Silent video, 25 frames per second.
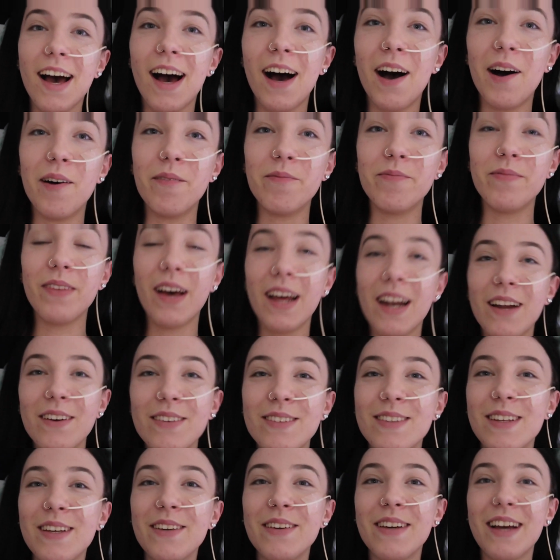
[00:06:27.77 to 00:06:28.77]
And
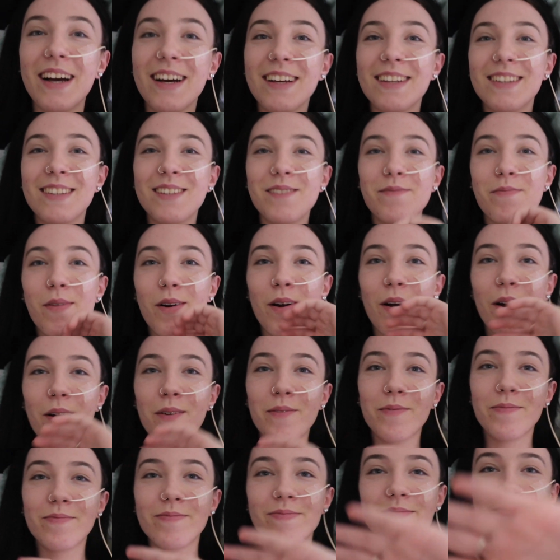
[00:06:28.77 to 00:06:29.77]
I'll see you guys
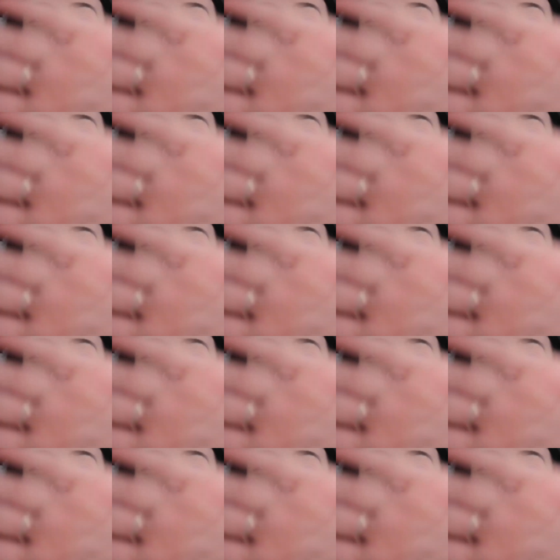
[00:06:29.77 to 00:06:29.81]
tomorrow.